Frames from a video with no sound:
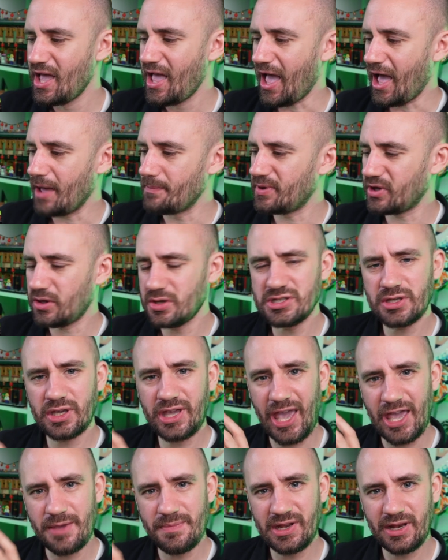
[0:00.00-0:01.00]
And because it
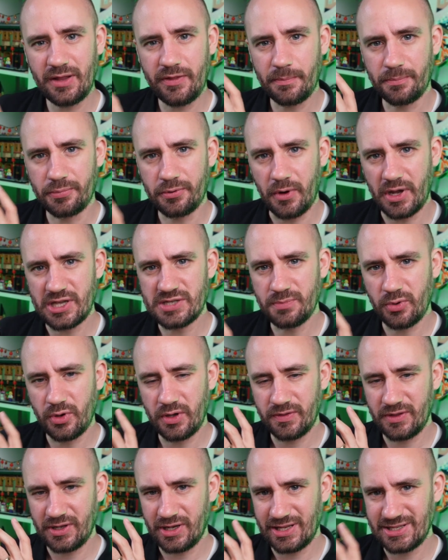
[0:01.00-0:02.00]
came in at the price point
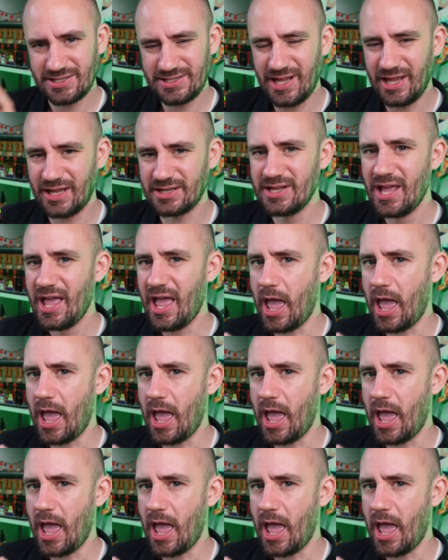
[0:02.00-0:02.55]
that it did,